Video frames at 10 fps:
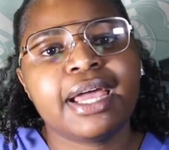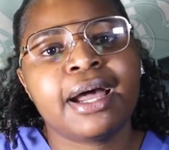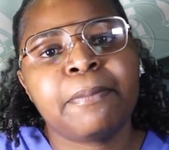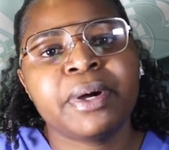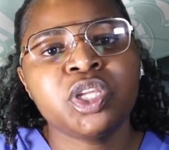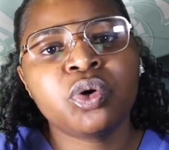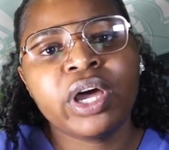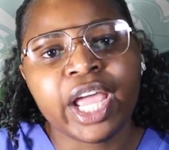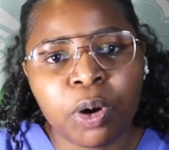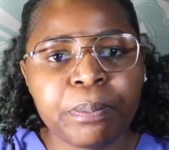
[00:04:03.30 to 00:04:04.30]
but you're
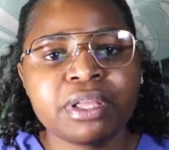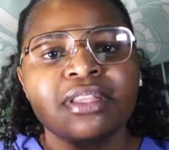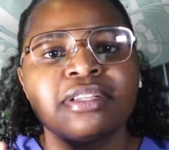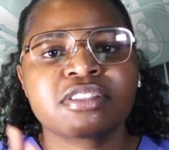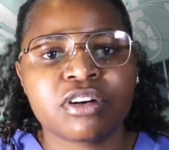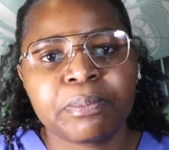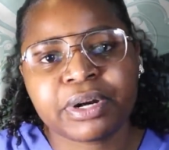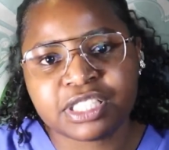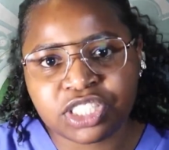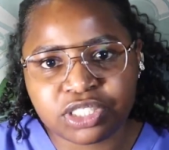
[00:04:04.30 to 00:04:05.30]
helping the scrub
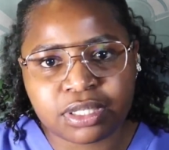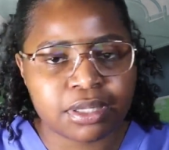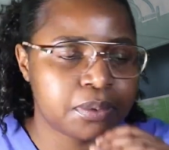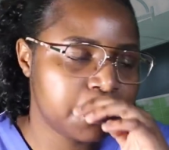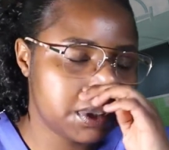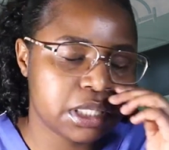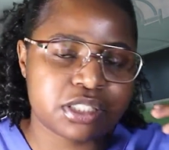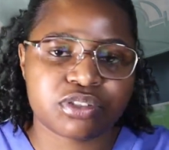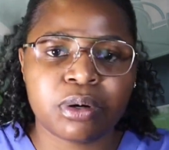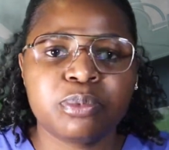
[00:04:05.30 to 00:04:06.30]
practitioner or the
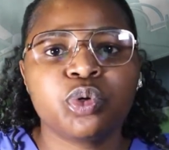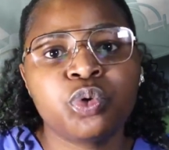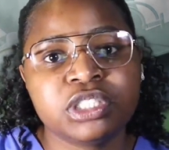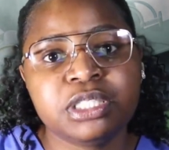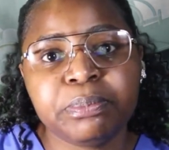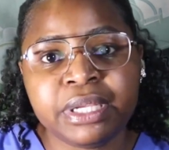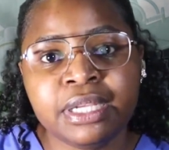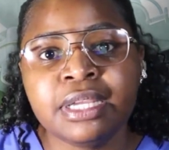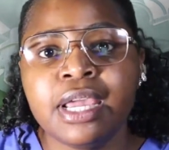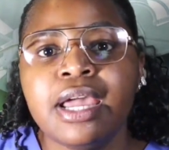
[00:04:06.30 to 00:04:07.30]
scrubbed
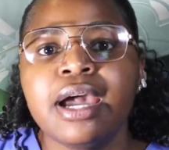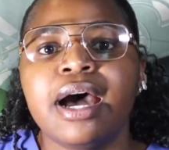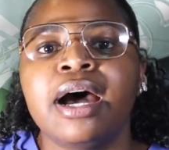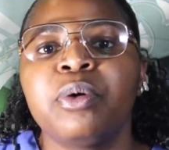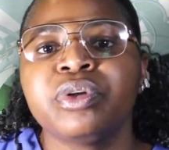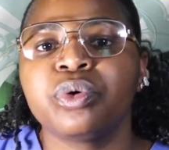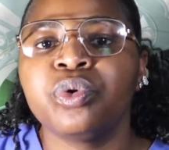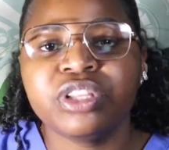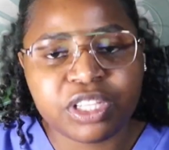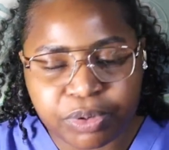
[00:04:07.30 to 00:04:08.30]
ODP with all
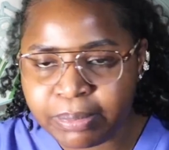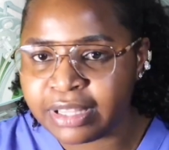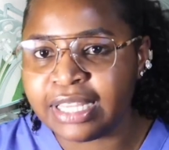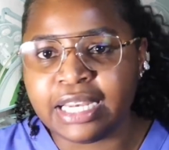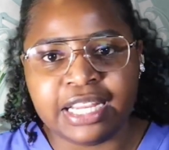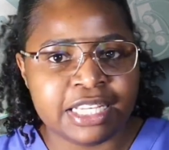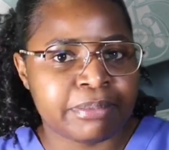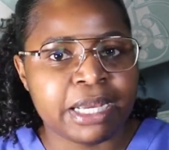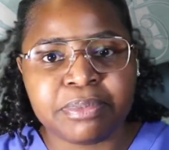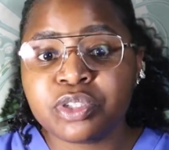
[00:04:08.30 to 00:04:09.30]
the equipment they need. It
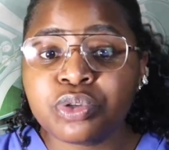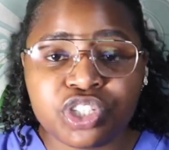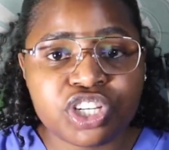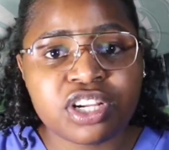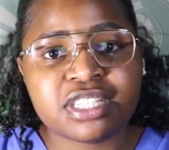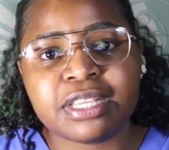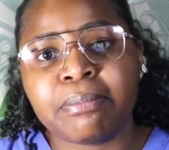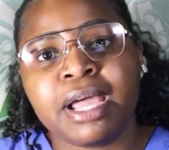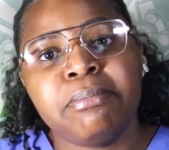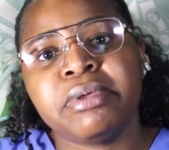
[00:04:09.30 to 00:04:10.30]
might be sutures, it
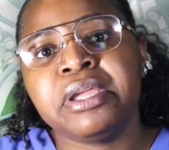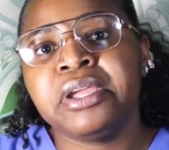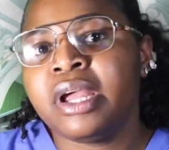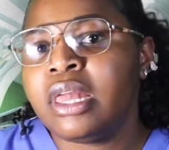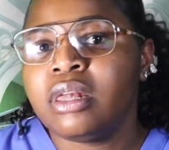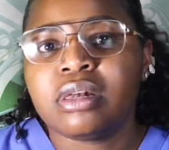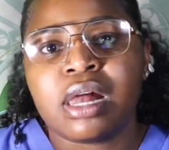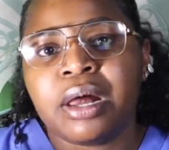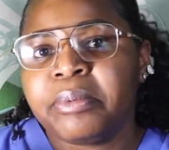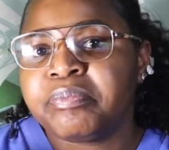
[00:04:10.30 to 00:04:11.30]
might be
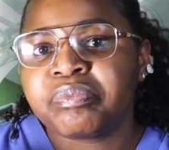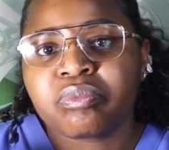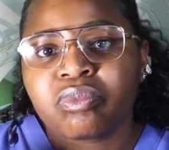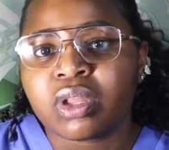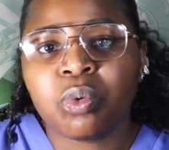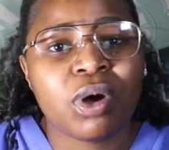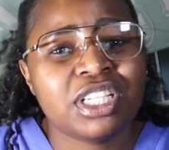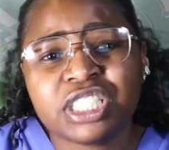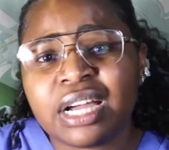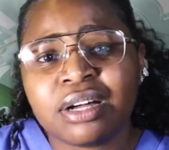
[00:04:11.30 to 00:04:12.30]

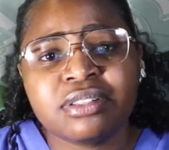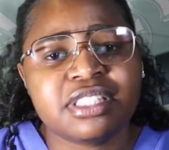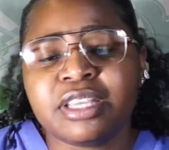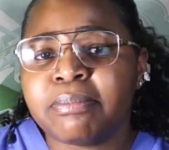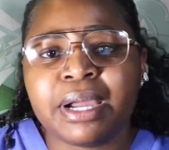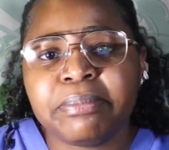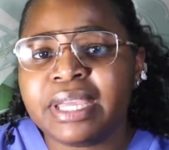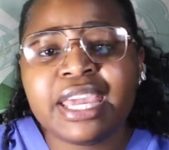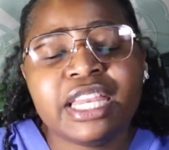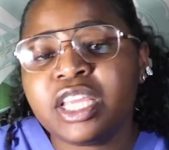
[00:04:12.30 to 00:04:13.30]
washouts, it might be
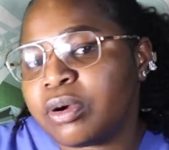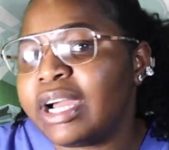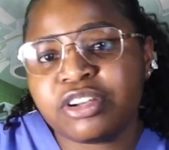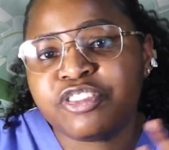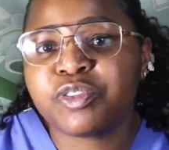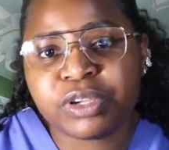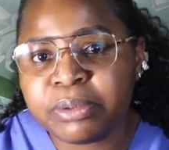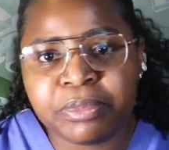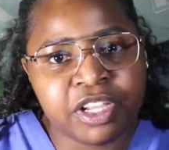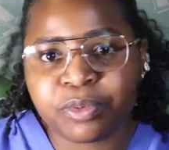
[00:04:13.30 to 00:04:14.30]
any kind of
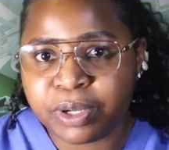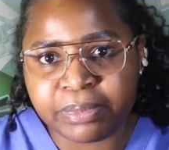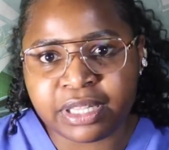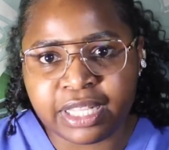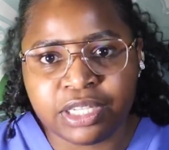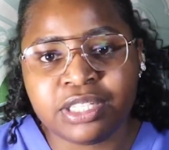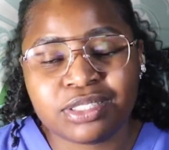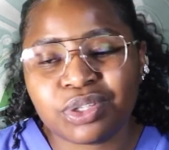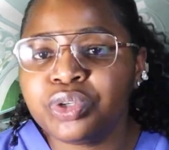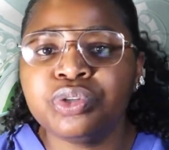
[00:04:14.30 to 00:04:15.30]
equipment they need.
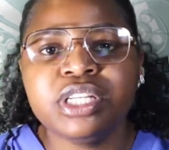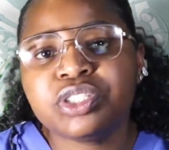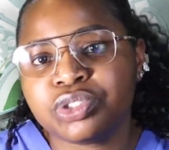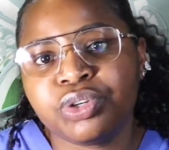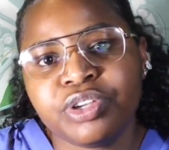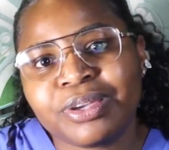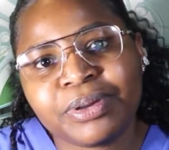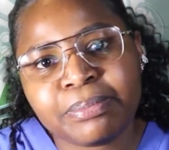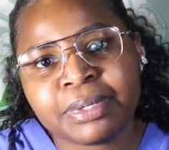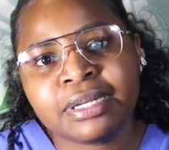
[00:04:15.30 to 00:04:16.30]
So you need to know your
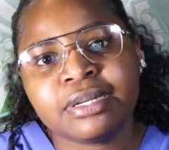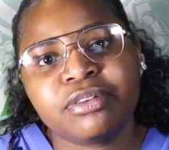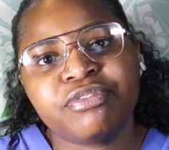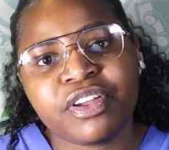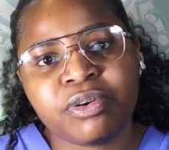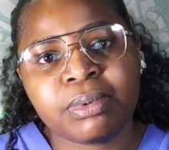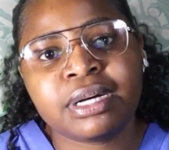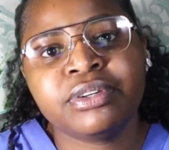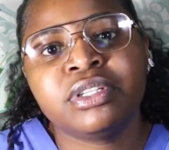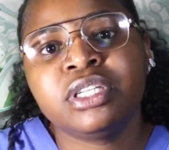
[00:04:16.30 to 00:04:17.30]
equipment very well.
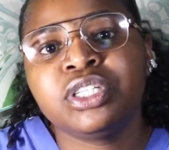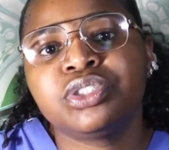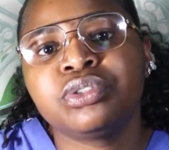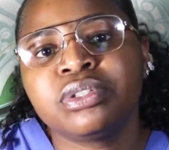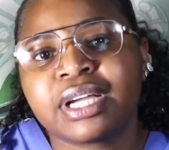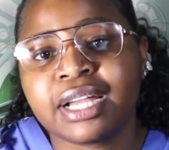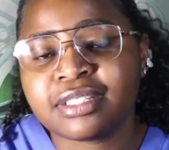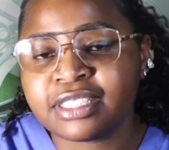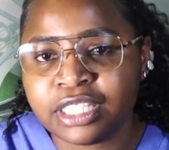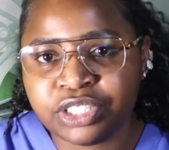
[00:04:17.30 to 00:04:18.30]
You need to know the kind of
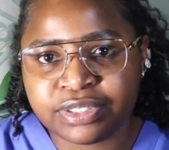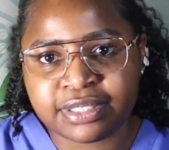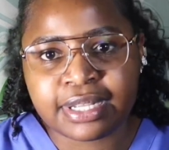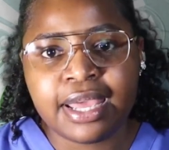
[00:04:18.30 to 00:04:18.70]
surgeries